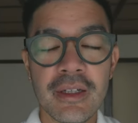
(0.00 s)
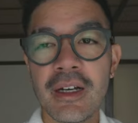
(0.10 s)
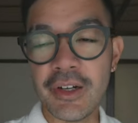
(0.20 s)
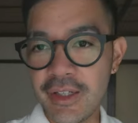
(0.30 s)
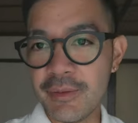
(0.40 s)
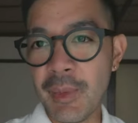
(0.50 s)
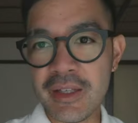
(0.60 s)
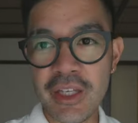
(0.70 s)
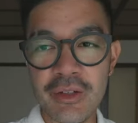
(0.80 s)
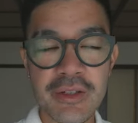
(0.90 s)
Sorry, I
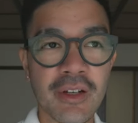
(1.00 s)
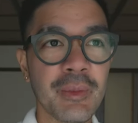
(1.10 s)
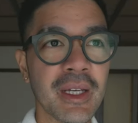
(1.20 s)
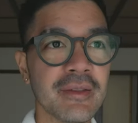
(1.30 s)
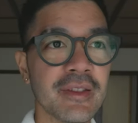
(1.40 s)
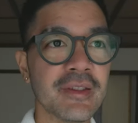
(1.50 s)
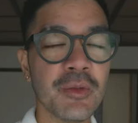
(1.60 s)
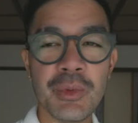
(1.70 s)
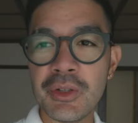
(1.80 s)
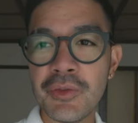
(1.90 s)
meant Kyoto because it's
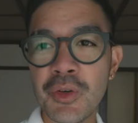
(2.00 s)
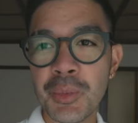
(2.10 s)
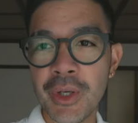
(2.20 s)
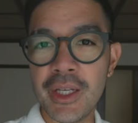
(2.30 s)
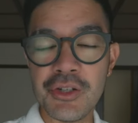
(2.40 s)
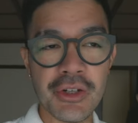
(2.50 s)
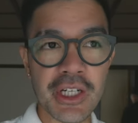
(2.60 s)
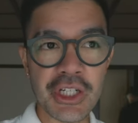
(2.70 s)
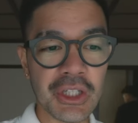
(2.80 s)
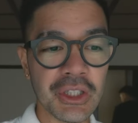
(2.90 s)
so beautiful, pretty,
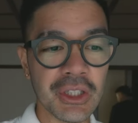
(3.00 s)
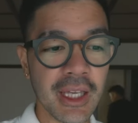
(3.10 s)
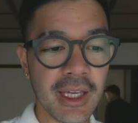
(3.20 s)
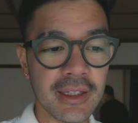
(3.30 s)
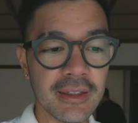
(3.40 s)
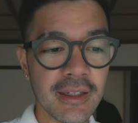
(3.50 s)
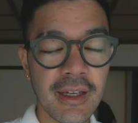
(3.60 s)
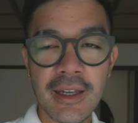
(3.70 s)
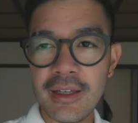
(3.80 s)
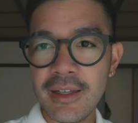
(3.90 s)
traditional, and
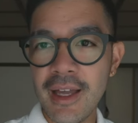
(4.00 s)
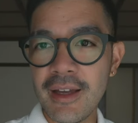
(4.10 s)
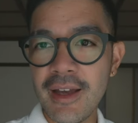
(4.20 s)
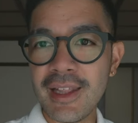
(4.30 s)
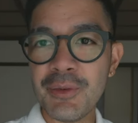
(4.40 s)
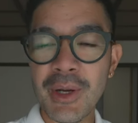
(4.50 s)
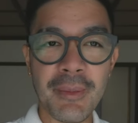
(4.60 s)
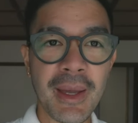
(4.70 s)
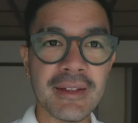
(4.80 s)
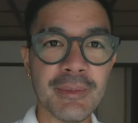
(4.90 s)
yeah, highly
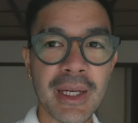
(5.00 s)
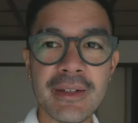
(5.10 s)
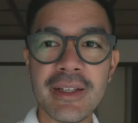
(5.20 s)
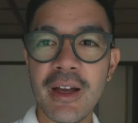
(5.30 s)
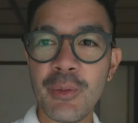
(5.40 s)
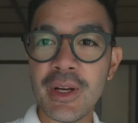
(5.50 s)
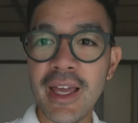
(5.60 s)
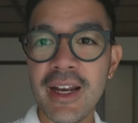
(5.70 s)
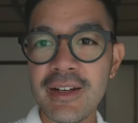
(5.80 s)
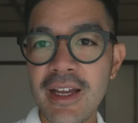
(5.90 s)
recommend. But yeah, we're gonna
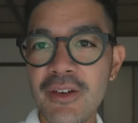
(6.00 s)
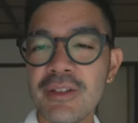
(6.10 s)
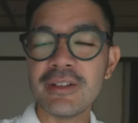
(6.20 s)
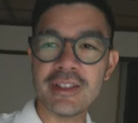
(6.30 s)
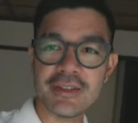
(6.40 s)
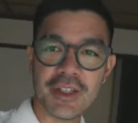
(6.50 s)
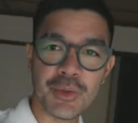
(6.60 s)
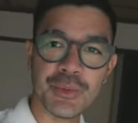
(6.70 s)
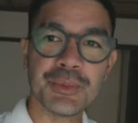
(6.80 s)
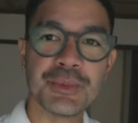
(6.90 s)
head out now. Let's go.